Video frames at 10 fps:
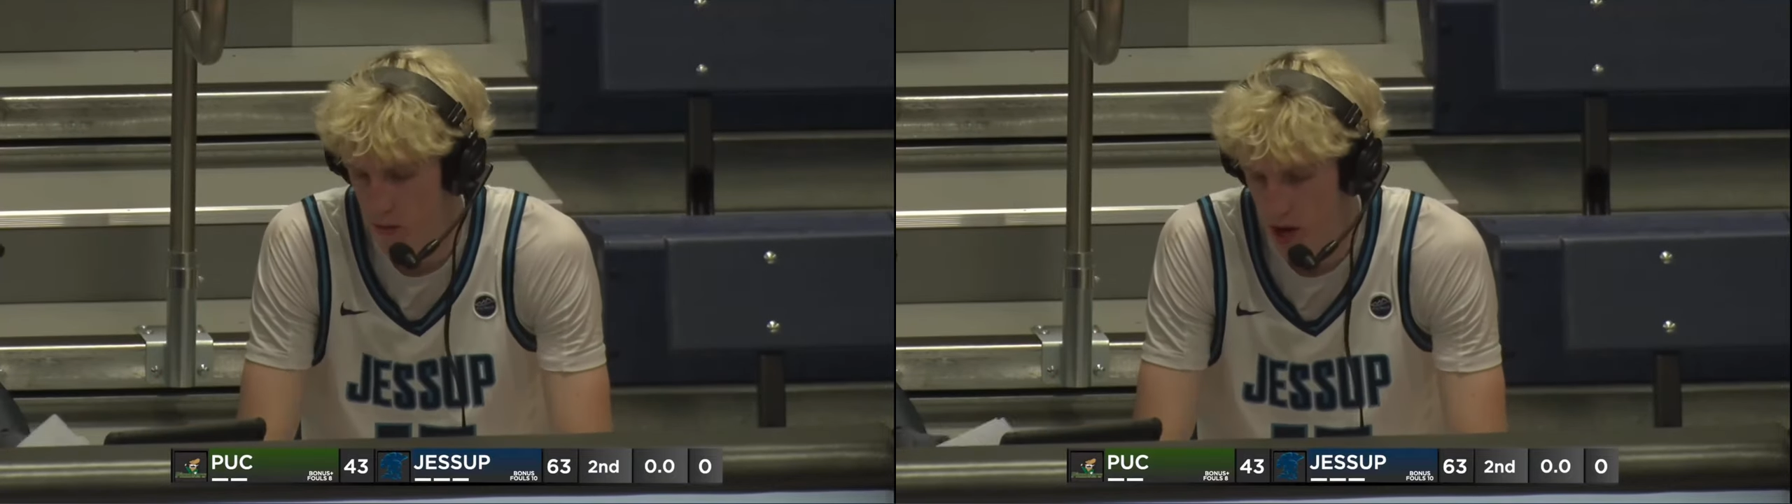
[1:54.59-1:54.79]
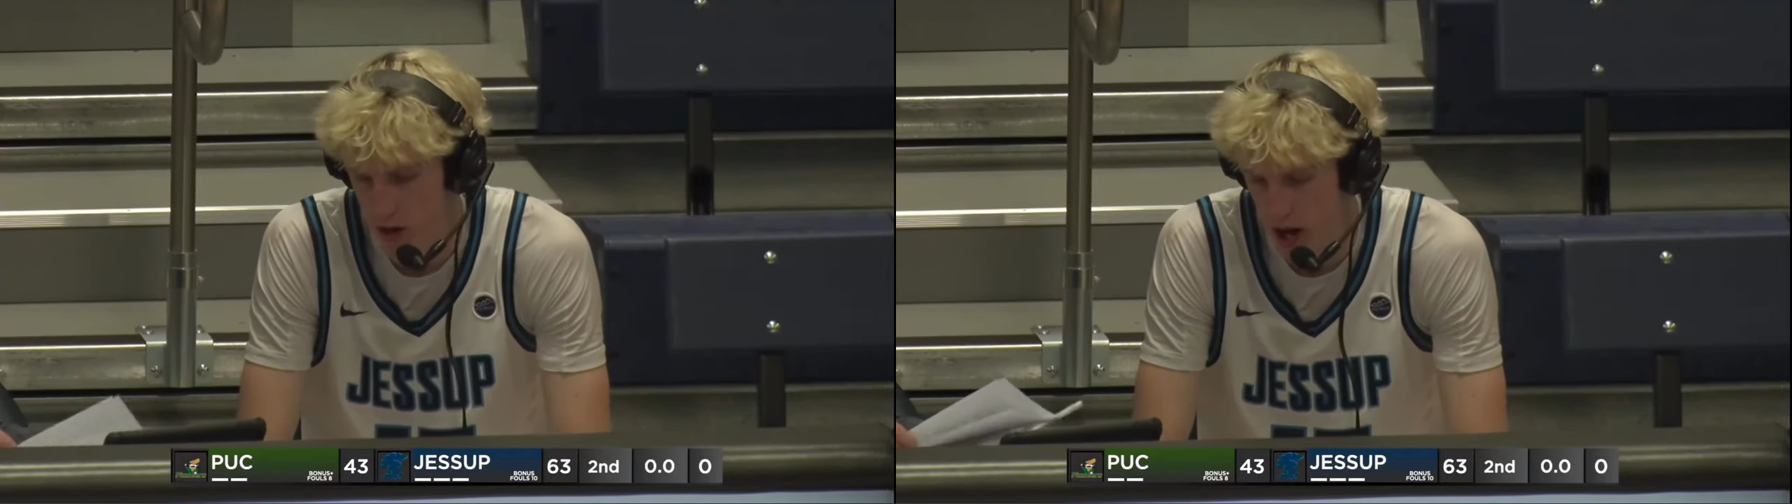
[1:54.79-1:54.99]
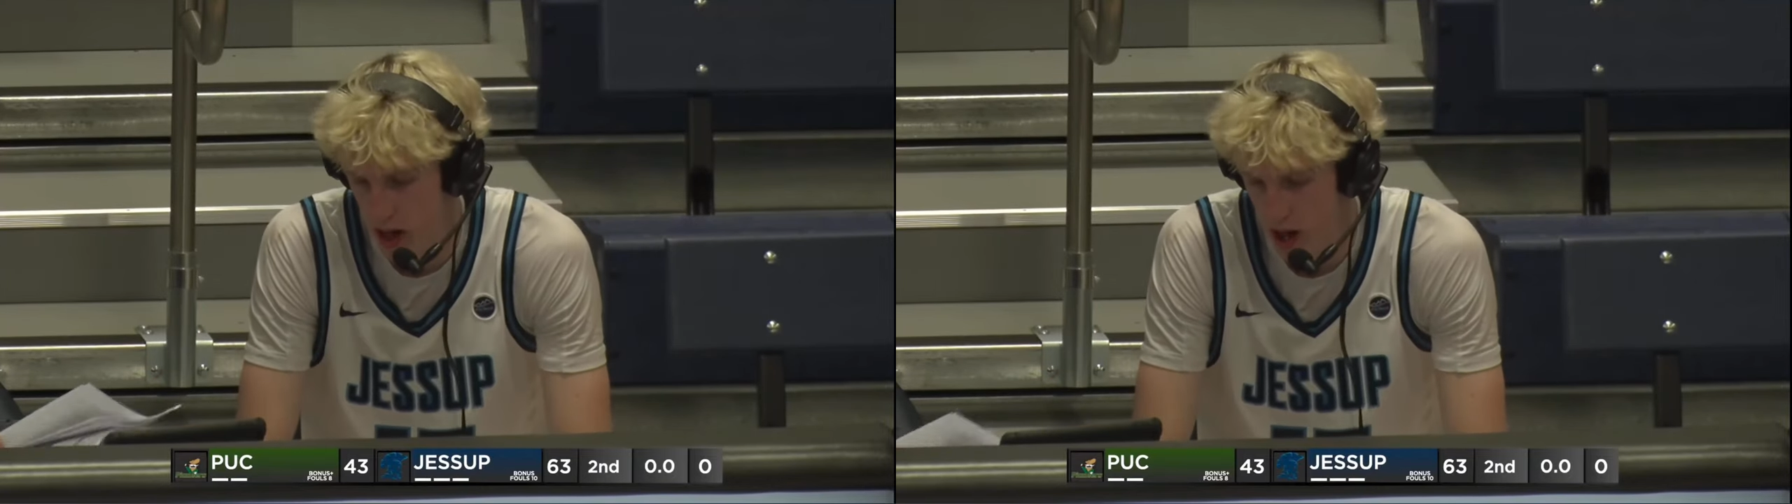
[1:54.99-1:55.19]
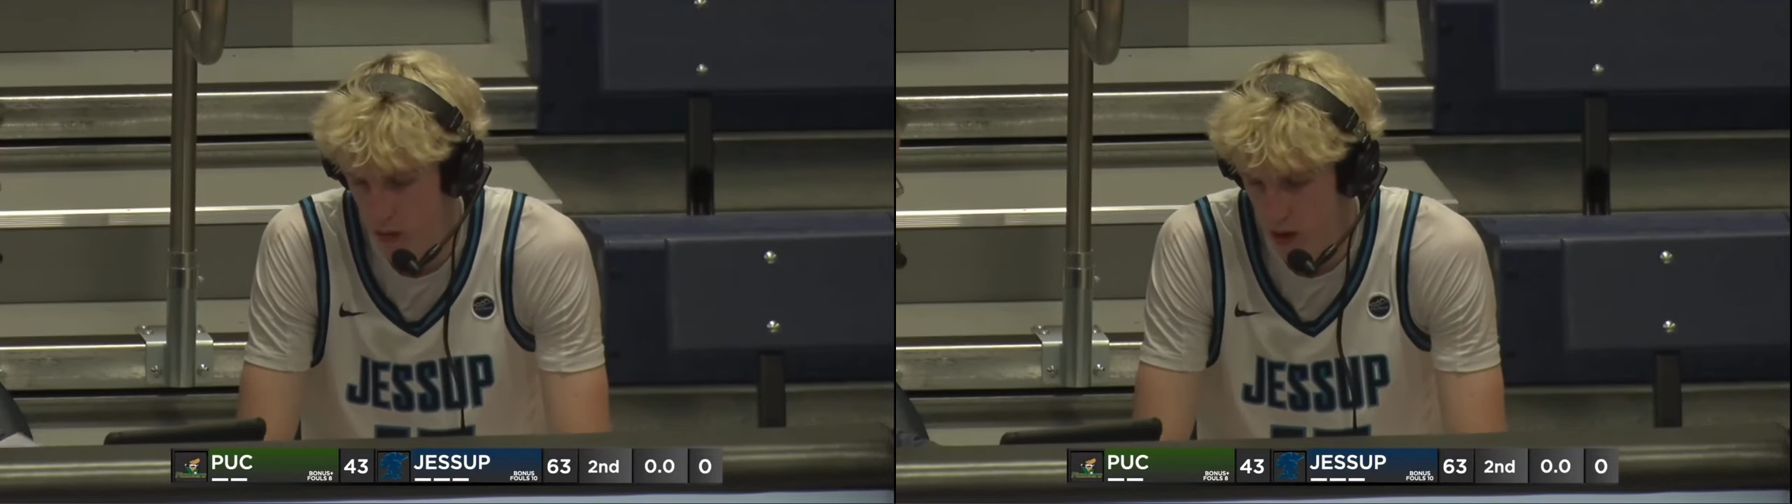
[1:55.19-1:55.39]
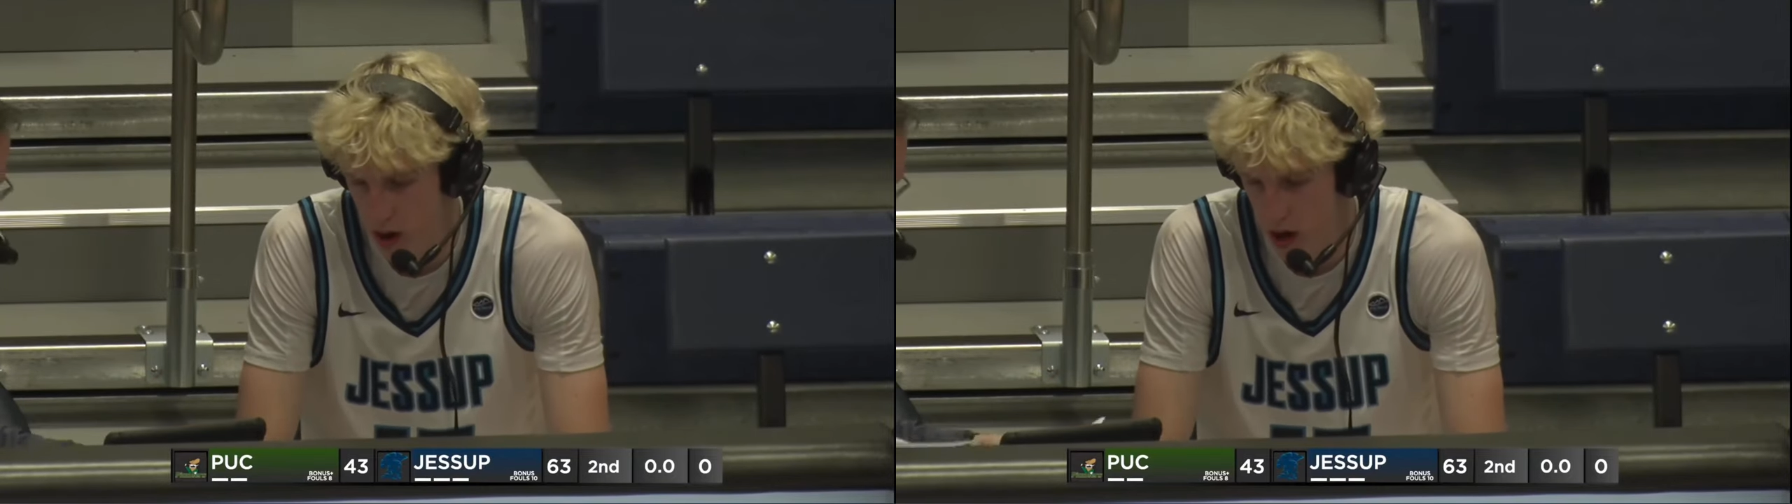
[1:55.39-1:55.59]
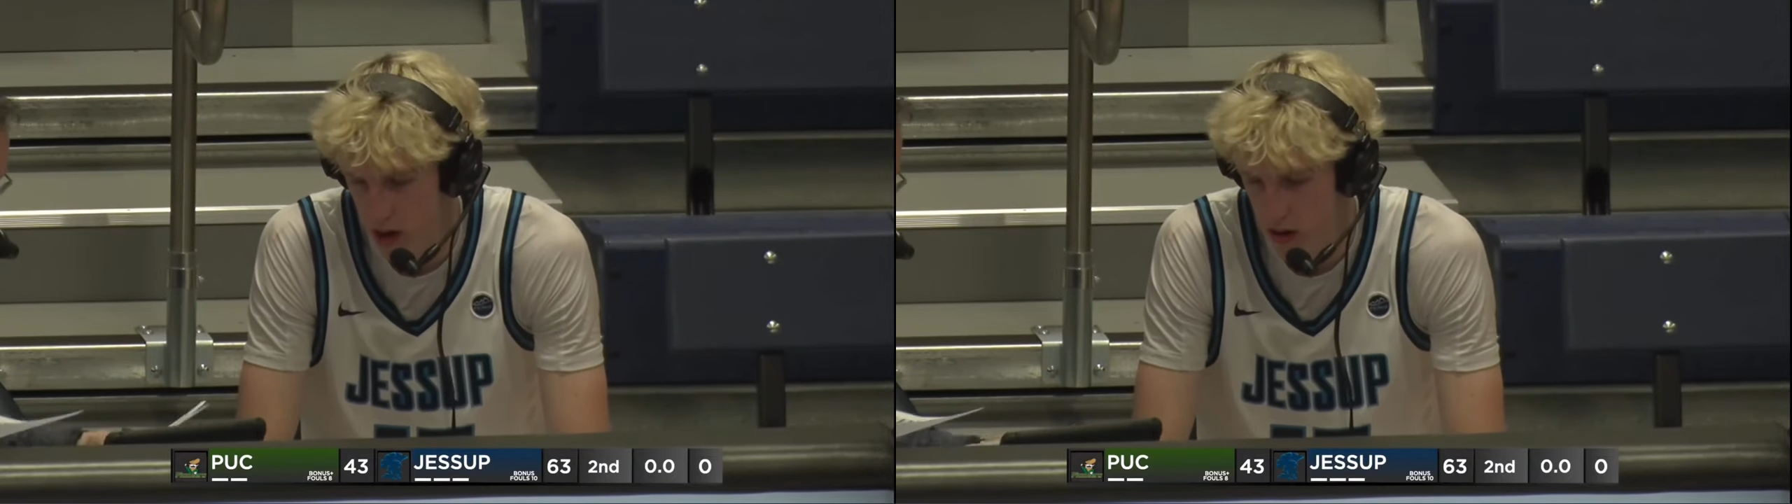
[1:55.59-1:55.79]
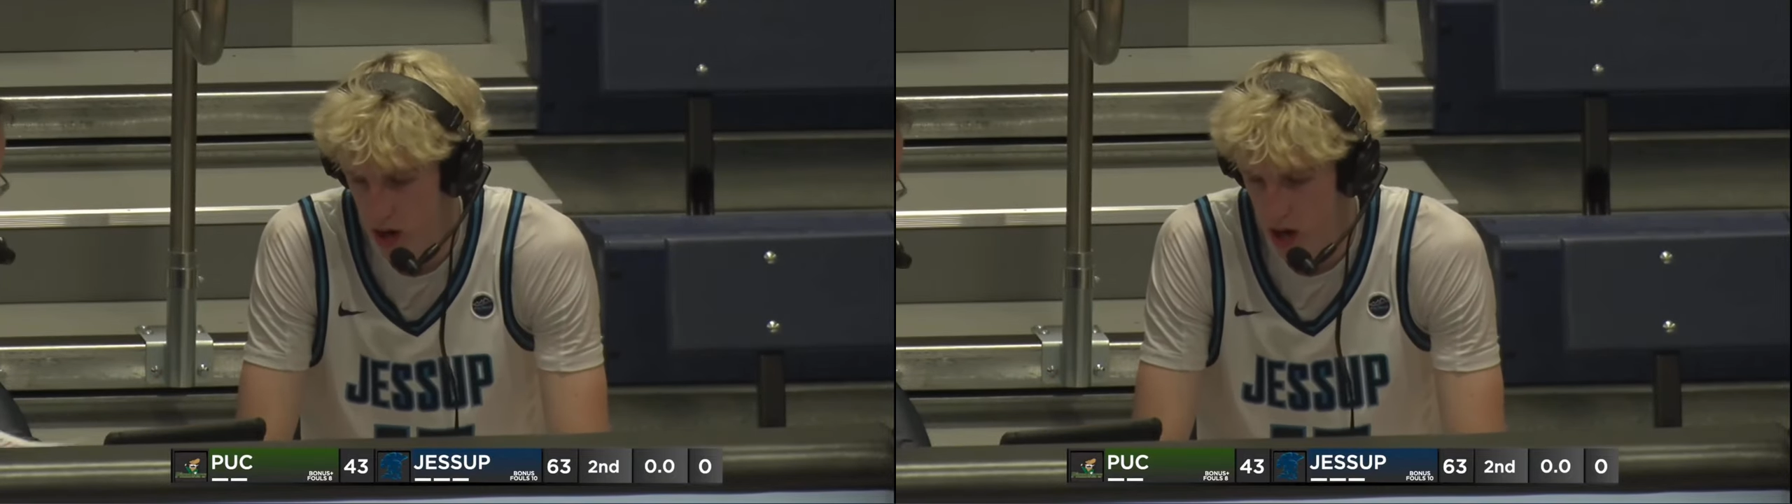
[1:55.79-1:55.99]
we still got a lot of work on,